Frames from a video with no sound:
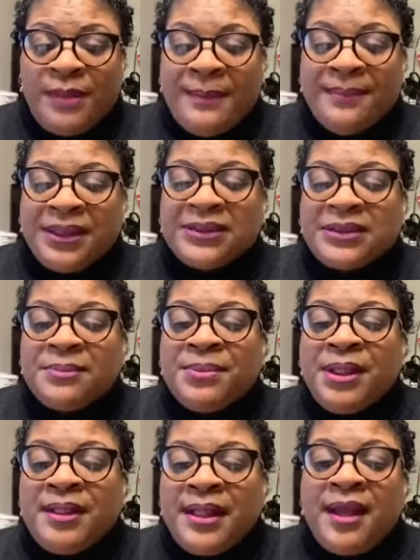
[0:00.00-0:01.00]
best to be
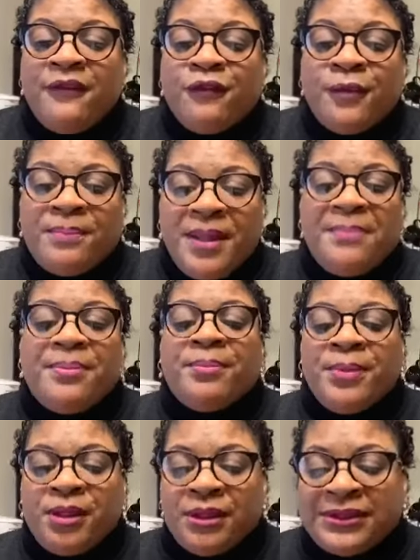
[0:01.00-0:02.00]
there for people
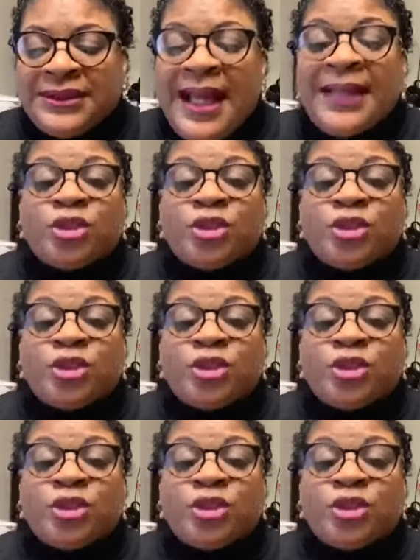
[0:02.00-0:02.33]
because that's